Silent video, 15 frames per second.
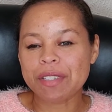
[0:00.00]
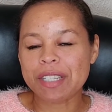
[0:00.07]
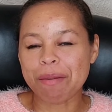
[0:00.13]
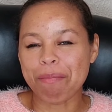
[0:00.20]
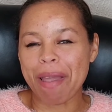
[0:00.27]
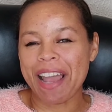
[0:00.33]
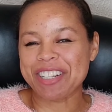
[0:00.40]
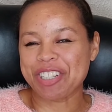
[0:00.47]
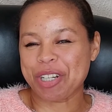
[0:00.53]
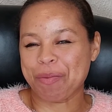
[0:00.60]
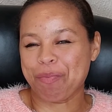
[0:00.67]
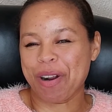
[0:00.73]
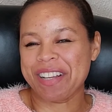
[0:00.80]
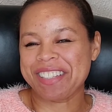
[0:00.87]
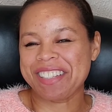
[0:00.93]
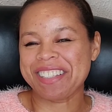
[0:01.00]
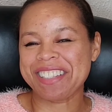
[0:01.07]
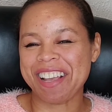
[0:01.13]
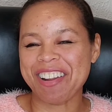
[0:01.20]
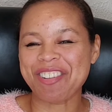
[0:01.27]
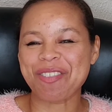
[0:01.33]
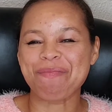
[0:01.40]
some magic
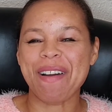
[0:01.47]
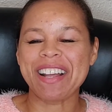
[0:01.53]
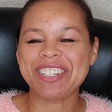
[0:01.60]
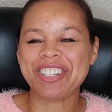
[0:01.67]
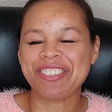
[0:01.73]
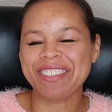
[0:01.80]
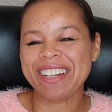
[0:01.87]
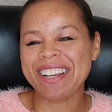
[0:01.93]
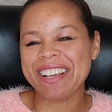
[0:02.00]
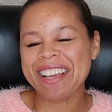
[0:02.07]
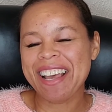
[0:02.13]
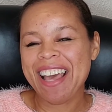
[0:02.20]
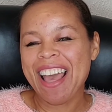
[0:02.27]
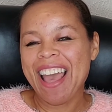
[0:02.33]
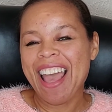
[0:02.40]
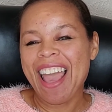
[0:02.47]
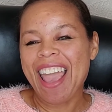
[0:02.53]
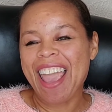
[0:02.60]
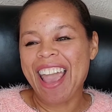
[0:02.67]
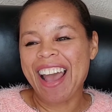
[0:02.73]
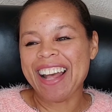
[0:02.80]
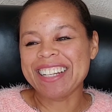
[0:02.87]
presents under my tree,
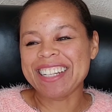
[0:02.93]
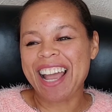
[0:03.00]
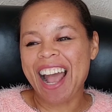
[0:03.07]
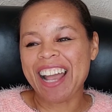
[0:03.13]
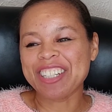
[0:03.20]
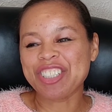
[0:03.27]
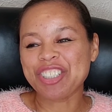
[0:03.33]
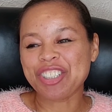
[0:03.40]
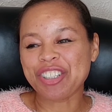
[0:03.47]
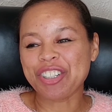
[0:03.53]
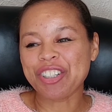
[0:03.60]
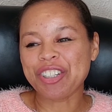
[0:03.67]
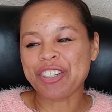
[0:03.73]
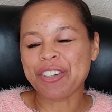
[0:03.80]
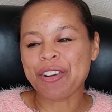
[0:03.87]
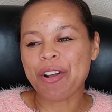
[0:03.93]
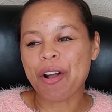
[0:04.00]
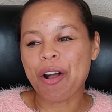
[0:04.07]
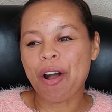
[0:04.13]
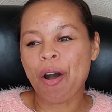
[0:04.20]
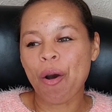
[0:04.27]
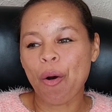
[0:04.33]
and I sure
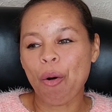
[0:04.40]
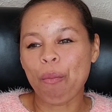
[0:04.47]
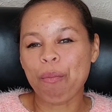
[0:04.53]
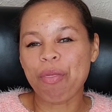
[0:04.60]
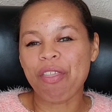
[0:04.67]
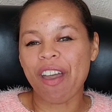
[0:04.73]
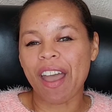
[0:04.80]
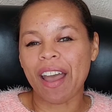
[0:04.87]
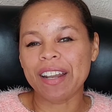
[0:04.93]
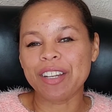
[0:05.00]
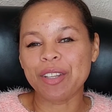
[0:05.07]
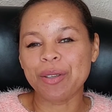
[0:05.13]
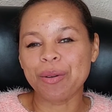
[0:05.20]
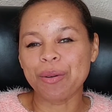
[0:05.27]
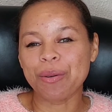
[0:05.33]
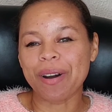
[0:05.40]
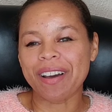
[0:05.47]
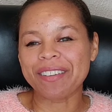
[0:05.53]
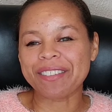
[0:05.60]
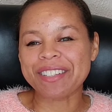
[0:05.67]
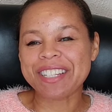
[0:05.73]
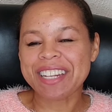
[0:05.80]
hope that you
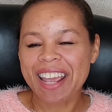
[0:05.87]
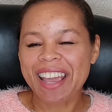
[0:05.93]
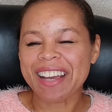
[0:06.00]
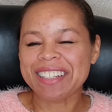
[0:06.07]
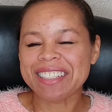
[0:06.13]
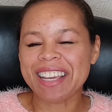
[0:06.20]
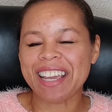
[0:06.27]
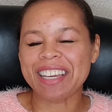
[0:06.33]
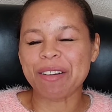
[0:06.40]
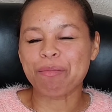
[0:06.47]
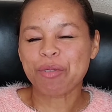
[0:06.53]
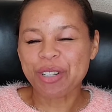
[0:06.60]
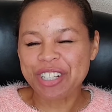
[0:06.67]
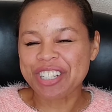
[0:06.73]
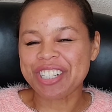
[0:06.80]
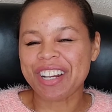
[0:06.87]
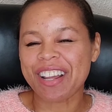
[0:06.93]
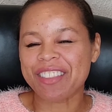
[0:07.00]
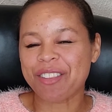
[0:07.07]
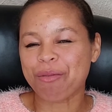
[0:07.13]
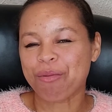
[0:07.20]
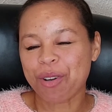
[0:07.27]
understand and
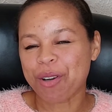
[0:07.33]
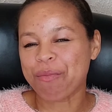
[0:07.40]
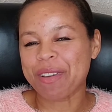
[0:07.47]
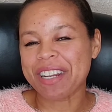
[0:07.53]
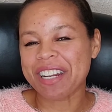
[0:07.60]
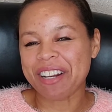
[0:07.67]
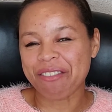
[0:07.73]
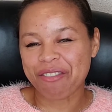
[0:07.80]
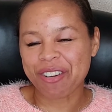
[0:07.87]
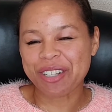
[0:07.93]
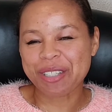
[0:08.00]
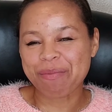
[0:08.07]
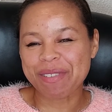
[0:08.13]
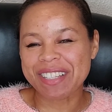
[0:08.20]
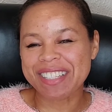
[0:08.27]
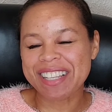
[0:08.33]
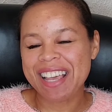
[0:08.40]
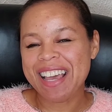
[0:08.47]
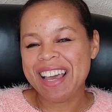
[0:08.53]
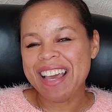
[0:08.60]
appreciate the real meaning of Christmas.